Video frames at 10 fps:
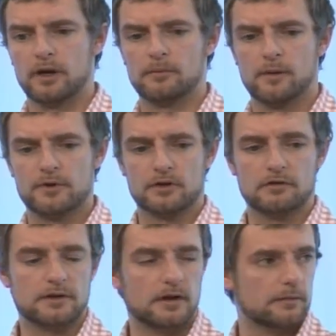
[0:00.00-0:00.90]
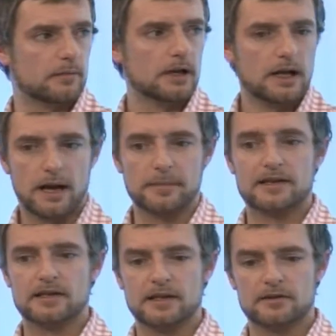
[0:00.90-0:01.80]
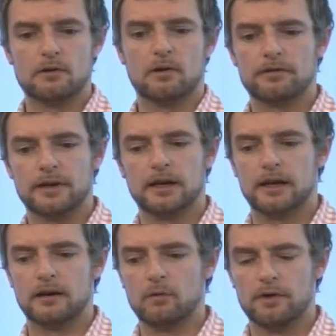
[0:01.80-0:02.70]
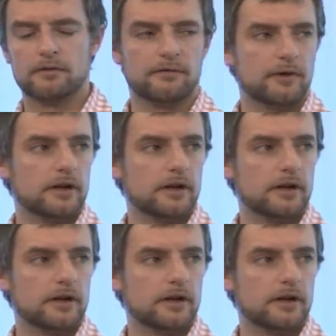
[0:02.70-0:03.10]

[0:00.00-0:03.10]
but I'm guessing it's not thinking that one of